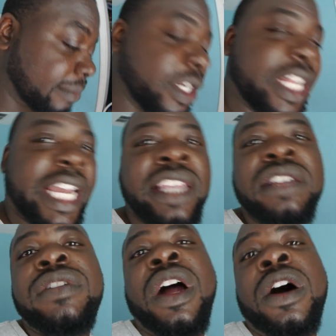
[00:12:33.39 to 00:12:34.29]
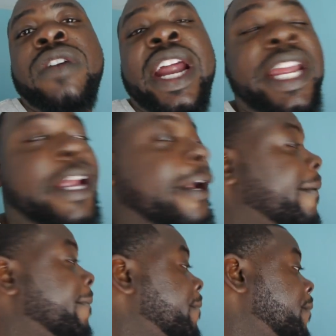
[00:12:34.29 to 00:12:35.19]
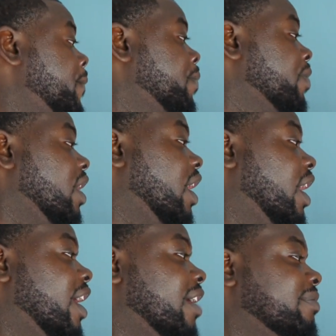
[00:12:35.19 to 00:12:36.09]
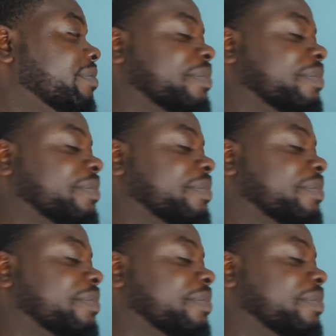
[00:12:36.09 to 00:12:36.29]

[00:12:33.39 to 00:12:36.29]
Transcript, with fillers: I'm gonna end the vlog right here. Uh,